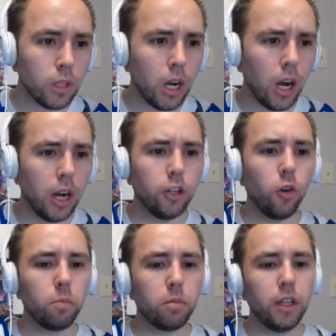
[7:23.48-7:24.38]
I
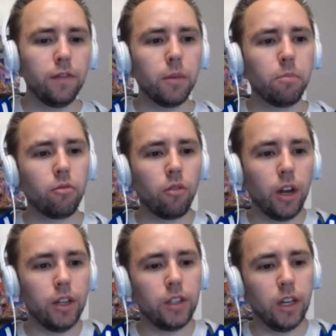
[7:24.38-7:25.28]
don't believe the
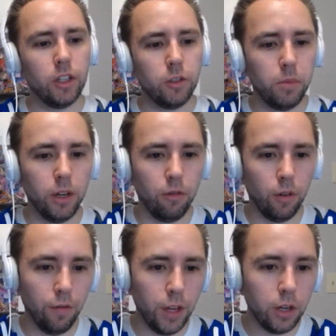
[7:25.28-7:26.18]
price has been
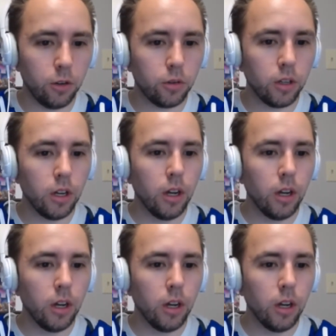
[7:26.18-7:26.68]
revealed.